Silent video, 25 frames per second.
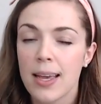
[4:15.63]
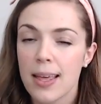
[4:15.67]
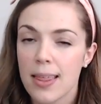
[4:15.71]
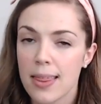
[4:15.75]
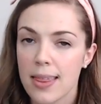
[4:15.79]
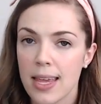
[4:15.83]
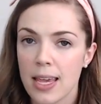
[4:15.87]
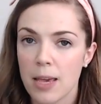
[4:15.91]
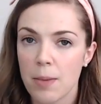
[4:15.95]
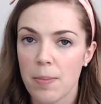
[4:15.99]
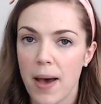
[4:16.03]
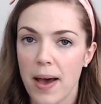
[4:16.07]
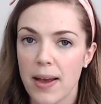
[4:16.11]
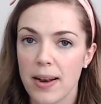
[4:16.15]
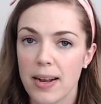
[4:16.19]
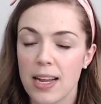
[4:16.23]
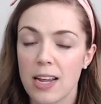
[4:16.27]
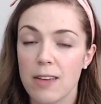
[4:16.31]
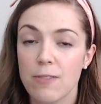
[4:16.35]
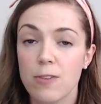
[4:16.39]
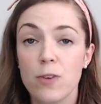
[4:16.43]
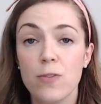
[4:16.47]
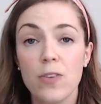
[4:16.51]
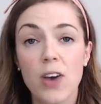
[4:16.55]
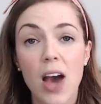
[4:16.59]
Think about it.
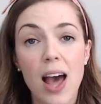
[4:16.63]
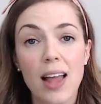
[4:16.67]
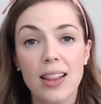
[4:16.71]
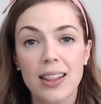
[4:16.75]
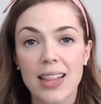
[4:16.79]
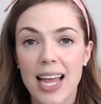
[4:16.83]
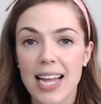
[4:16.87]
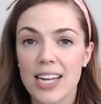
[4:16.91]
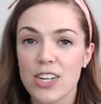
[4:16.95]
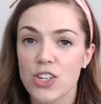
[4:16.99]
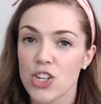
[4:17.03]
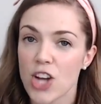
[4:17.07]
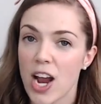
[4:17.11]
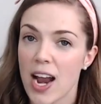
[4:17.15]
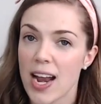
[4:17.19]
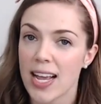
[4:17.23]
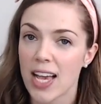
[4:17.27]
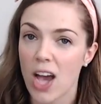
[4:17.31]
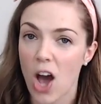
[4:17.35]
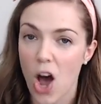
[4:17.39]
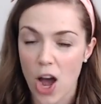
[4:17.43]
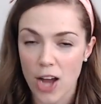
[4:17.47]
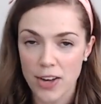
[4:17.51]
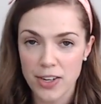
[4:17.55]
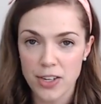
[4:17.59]
If you've got light shining
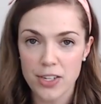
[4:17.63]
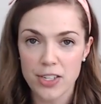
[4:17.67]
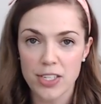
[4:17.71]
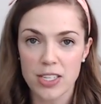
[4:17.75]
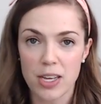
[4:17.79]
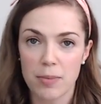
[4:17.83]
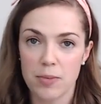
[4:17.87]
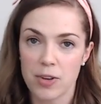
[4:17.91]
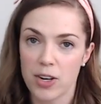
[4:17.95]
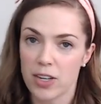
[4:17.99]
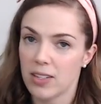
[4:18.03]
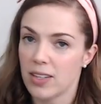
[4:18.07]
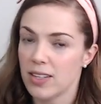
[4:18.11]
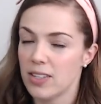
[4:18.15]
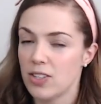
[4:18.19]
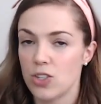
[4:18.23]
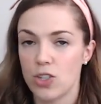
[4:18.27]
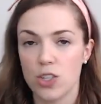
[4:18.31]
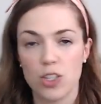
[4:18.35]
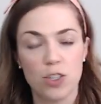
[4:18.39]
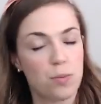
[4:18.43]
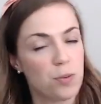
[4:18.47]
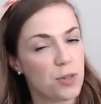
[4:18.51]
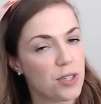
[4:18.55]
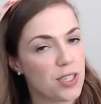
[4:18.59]
on your subject, let's
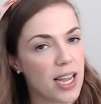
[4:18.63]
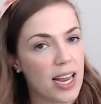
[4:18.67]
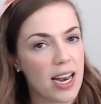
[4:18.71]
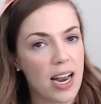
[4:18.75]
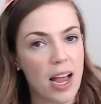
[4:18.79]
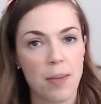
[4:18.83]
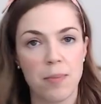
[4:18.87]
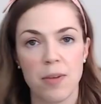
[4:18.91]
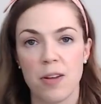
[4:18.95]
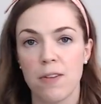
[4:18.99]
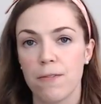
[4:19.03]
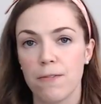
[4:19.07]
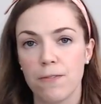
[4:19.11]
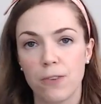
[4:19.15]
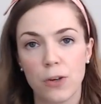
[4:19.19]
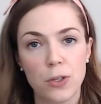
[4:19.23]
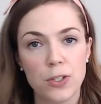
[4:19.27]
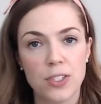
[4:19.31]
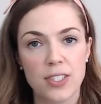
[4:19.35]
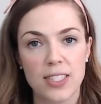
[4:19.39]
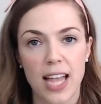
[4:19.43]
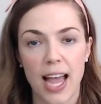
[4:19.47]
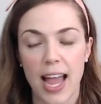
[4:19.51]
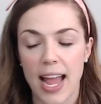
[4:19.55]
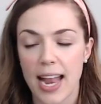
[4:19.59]
just pretend I'm in full
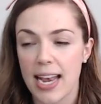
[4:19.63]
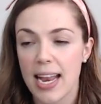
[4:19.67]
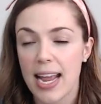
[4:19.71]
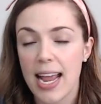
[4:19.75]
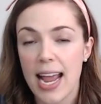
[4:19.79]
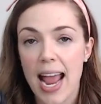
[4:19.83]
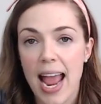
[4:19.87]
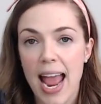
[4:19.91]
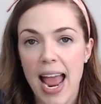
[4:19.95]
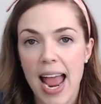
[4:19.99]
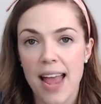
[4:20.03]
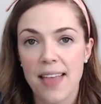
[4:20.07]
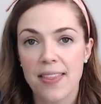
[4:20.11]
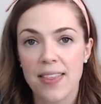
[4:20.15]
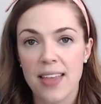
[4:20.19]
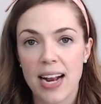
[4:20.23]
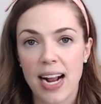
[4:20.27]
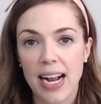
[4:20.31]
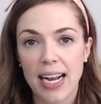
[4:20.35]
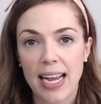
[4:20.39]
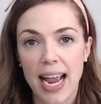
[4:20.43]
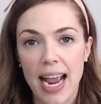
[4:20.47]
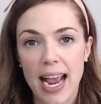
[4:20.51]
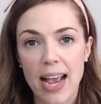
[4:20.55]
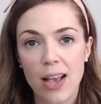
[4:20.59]
sun, and then
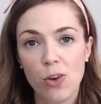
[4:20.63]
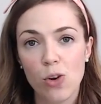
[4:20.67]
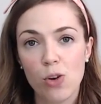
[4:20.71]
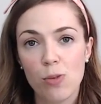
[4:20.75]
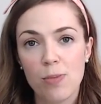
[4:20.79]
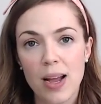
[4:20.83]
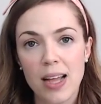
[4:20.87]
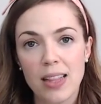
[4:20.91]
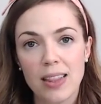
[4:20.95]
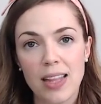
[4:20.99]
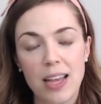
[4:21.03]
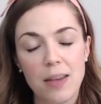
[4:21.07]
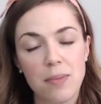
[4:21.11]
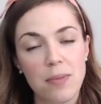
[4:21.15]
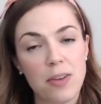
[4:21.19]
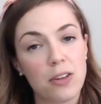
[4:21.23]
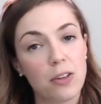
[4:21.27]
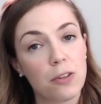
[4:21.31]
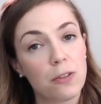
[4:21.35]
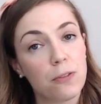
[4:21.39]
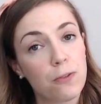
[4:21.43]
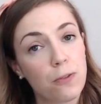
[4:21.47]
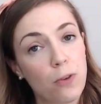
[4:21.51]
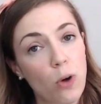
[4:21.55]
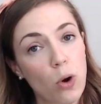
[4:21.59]
I angle my light meter
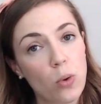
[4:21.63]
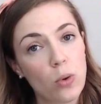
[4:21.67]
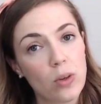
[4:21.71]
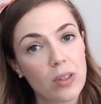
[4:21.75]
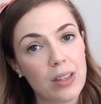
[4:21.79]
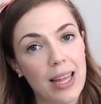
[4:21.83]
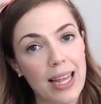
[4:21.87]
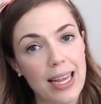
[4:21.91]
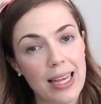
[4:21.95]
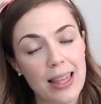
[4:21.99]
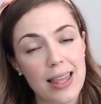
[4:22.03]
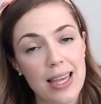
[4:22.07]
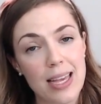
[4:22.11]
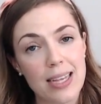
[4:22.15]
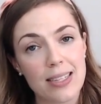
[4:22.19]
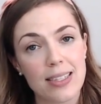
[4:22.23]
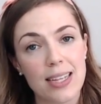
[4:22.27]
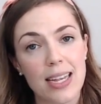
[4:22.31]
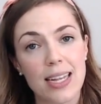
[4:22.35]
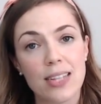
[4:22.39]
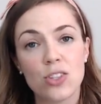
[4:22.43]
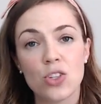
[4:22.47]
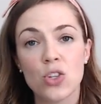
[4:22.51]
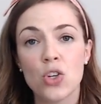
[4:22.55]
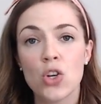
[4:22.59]
forward like this,
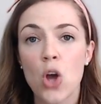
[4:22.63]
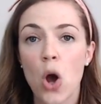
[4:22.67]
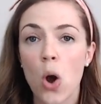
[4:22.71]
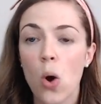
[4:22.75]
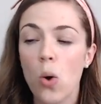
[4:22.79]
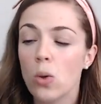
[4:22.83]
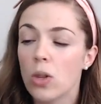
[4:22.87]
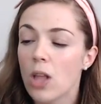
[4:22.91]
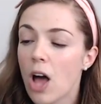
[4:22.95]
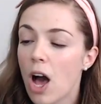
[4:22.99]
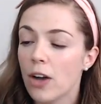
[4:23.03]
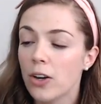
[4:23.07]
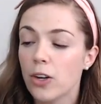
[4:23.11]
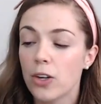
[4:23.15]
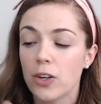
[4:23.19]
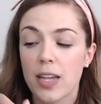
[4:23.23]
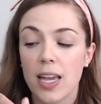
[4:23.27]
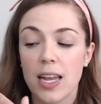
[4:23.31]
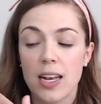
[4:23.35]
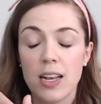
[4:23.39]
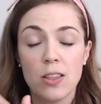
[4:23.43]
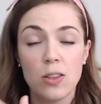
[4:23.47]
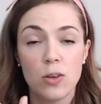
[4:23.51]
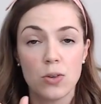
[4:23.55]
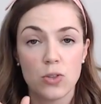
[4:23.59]
it's no longer
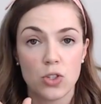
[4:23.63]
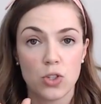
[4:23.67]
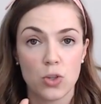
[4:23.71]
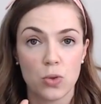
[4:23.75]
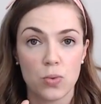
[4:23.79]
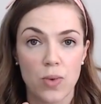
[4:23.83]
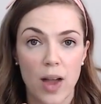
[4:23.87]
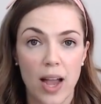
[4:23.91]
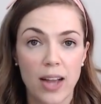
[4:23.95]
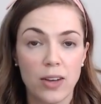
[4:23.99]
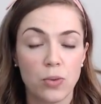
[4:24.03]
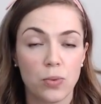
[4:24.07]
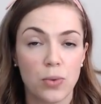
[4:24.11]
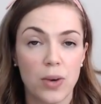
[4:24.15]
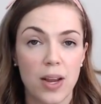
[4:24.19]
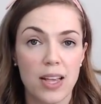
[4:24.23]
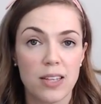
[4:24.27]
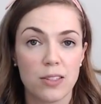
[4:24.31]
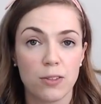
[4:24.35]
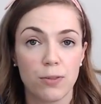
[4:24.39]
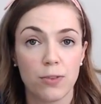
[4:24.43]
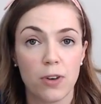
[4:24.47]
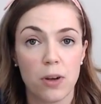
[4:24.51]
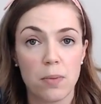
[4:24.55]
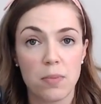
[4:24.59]
getting those direct
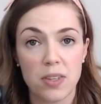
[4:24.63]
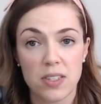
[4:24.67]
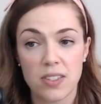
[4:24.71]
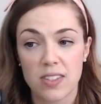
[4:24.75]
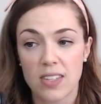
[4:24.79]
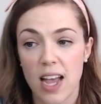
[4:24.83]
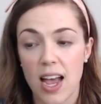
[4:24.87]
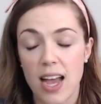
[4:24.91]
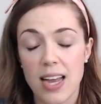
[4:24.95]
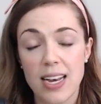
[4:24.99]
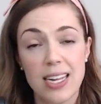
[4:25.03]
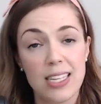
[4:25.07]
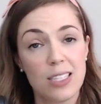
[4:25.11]
rays from the sun.